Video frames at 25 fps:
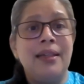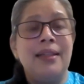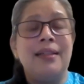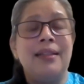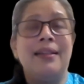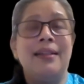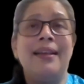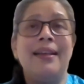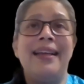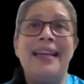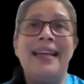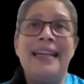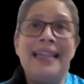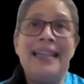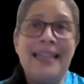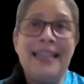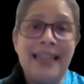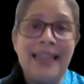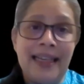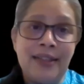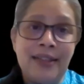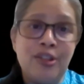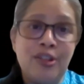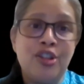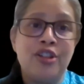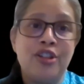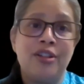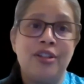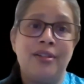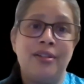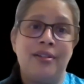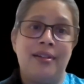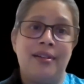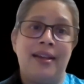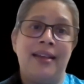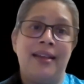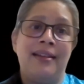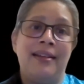the
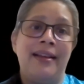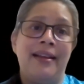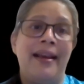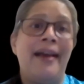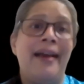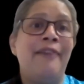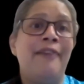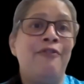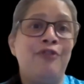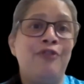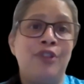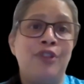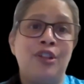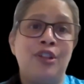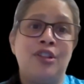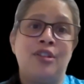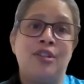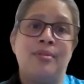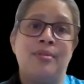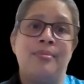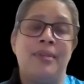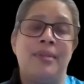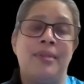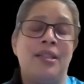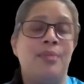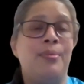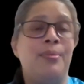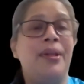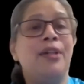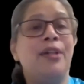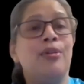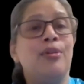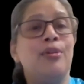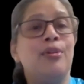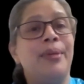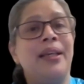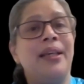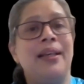intention and the efforts must be
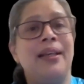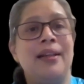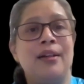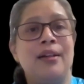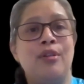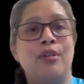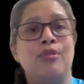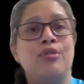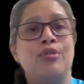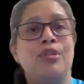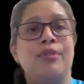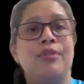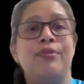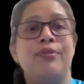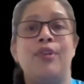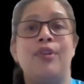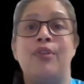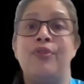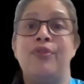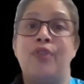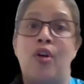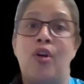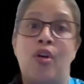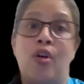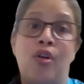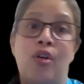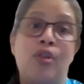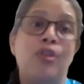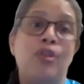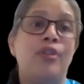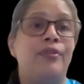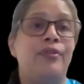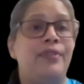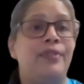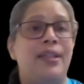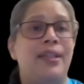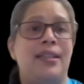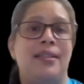to be inclusive of all
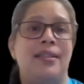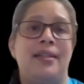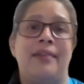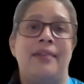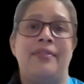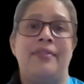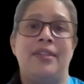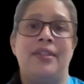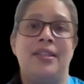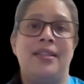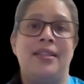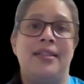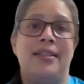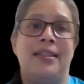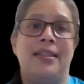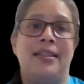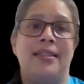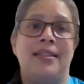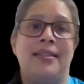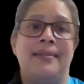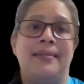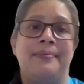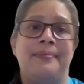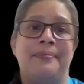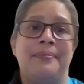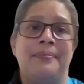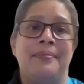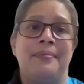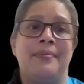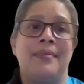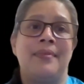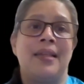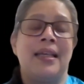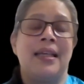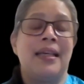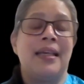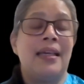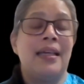of these diversities.
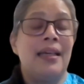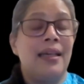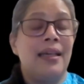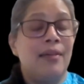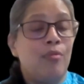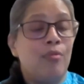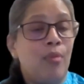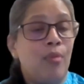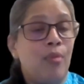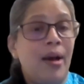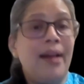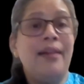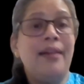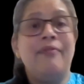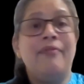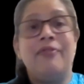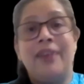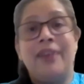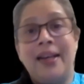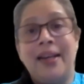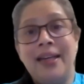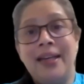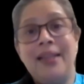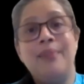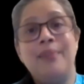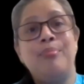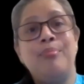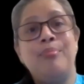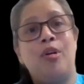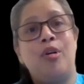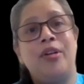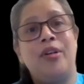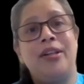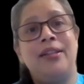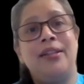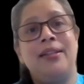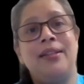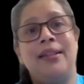One very
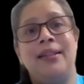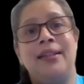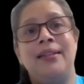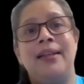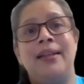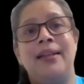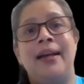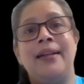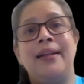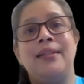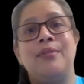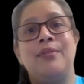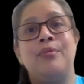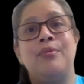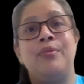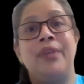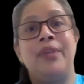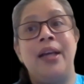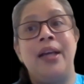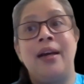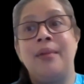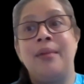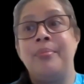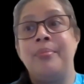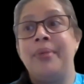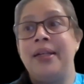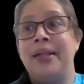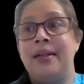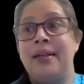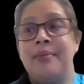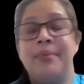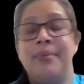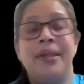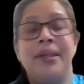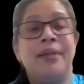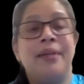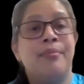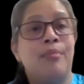important thing that we are
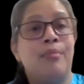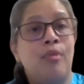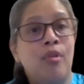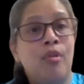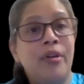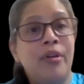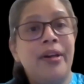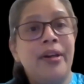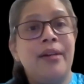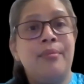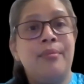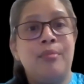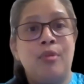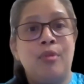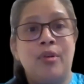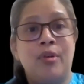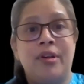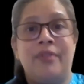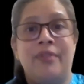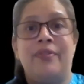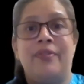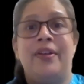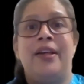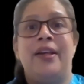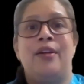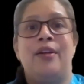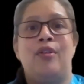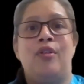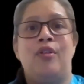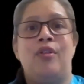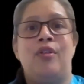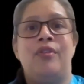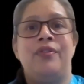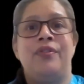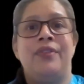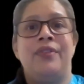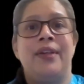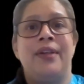becoming more and more aware of